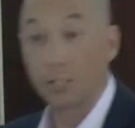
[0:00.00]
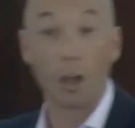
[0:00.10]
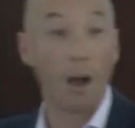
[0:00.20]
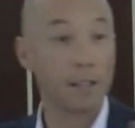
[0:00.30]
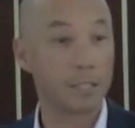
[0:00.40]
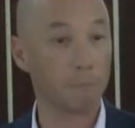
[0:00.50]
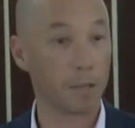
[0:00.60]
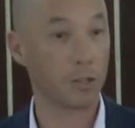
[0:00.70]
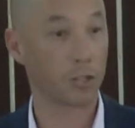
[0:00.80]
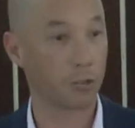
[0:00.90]
signs have
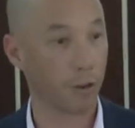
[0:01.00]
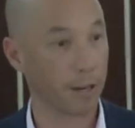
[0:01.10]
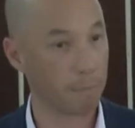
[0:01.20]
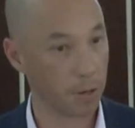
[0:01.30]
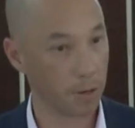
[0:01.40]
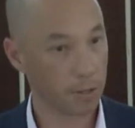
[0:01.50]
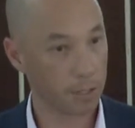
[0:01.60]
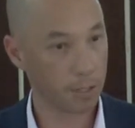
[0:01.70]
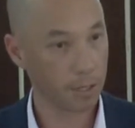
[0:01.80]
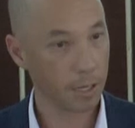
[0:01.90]
been destroyed and
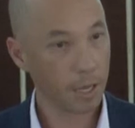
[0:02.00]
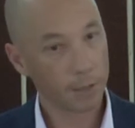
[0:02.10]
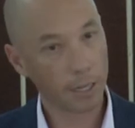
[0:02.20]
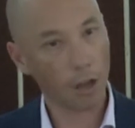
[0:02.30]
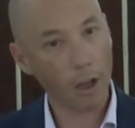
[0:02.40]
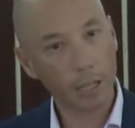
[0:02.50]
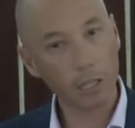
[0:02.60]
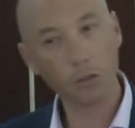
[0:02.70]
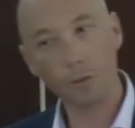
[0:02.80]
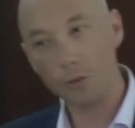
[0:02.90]
burnt. The
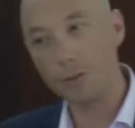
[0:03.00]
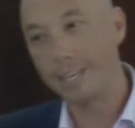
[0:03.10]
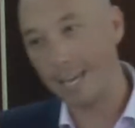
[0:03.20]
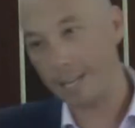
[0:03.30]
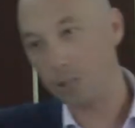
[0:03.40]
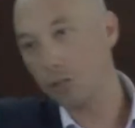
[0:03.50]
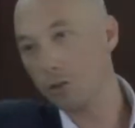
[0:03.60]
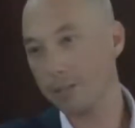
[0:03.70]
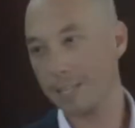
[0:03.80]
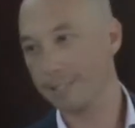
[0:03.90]
likelihood of you getting to
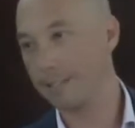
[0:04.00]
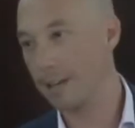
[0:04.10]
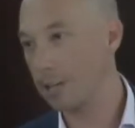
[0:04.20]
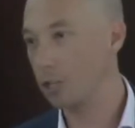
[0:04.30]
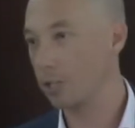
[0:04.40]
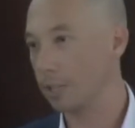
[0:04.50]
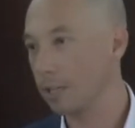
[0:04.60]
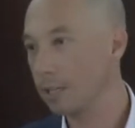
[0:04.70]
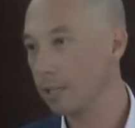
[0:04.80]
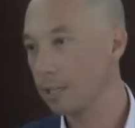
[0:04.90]
your
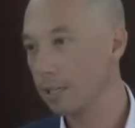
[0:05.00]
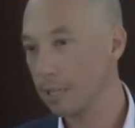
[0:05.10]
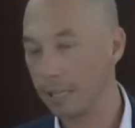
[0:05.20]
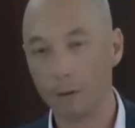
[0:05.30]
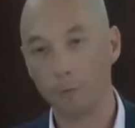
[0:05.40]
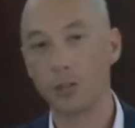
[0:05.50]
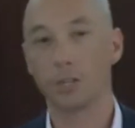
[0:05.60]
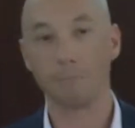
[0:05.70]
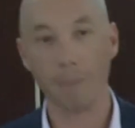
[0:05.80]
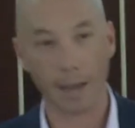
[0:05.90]
destination in an
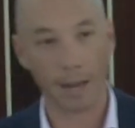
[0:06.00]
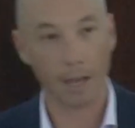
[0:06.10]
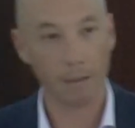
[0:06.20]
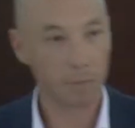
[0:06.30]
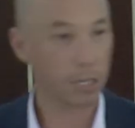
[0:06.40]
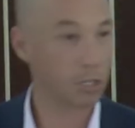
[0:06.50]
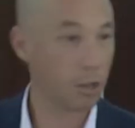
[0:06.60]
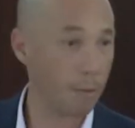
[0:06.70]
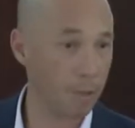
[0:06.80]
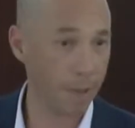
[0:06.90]
efficient manner, in a
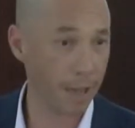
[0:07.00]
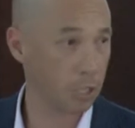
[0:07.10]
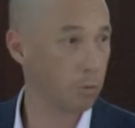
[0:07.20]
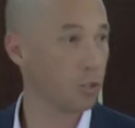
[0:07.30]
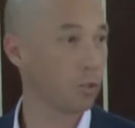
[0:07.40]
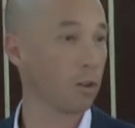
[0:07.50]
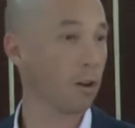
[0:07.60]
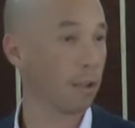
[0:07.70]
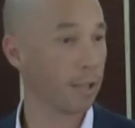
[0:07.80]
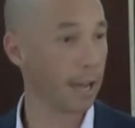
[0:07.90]
timely manner to enjoy
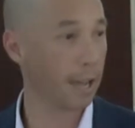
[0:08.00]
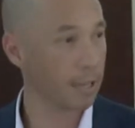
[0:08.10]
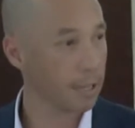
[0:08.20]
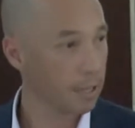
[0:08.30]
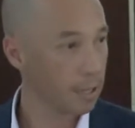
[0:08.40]
your holiday